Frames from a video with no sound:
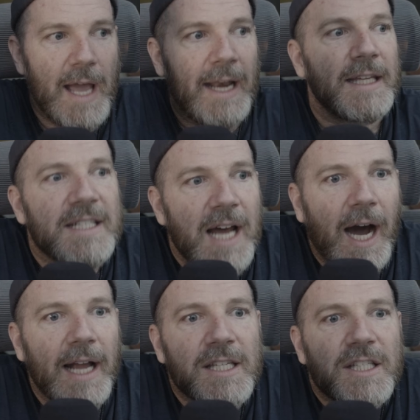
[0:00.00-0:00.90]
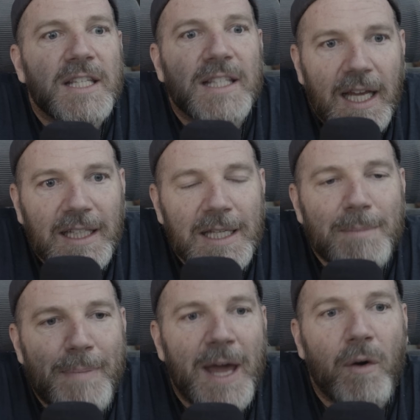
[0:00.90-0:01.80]
and it's not. It's just slightly
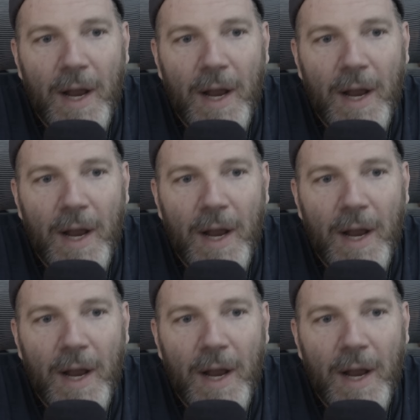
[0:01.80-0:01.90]
better.